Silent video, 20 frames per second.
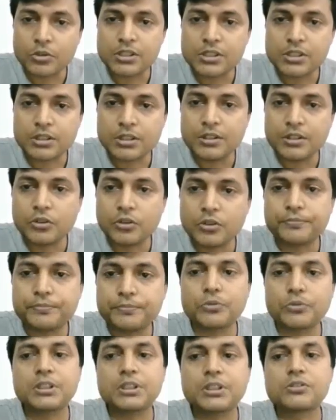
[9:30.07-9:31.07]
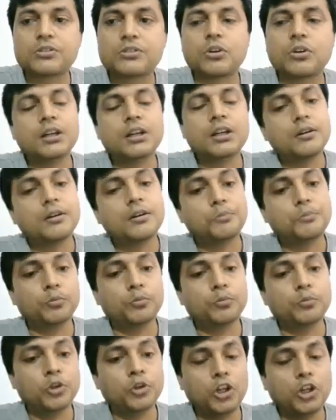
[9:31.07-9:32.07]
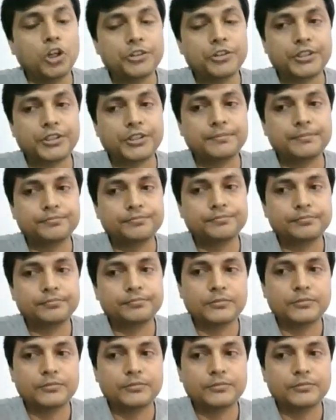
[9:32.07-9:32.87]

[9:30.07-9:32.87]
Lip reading: So study of fruit is called pomology.